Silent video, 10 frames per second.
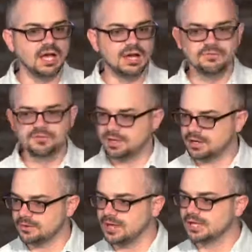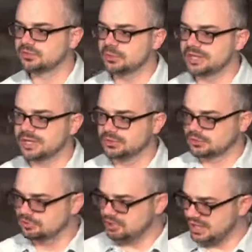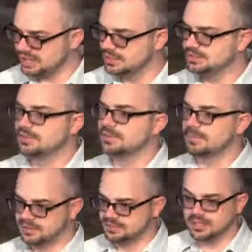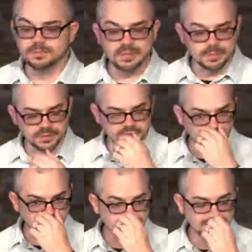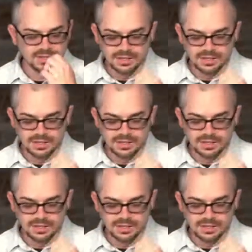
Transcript: of Zechariah so we can understand the mindset of the people at the time.